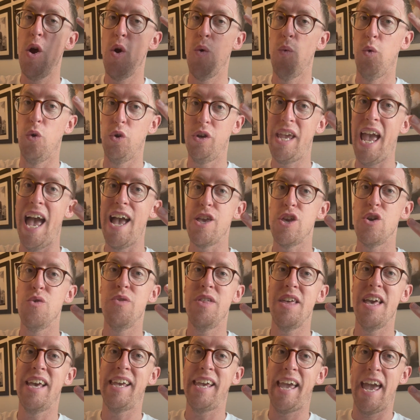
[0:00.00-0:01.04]
will get you
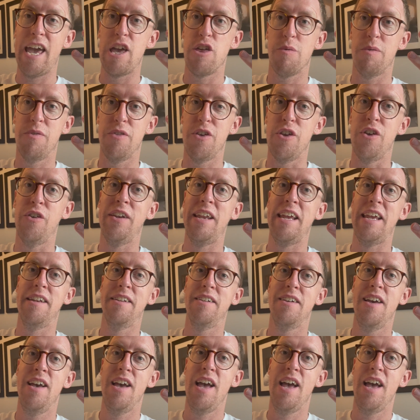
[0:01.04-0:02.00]
the engagement that you need.